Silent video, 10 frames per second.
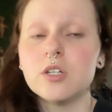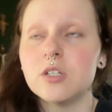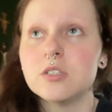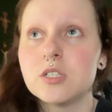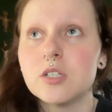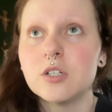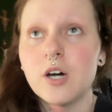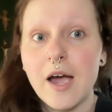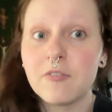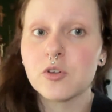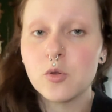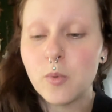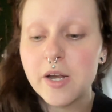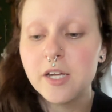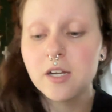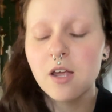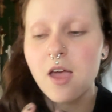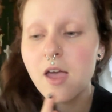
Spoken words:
until after the wedding,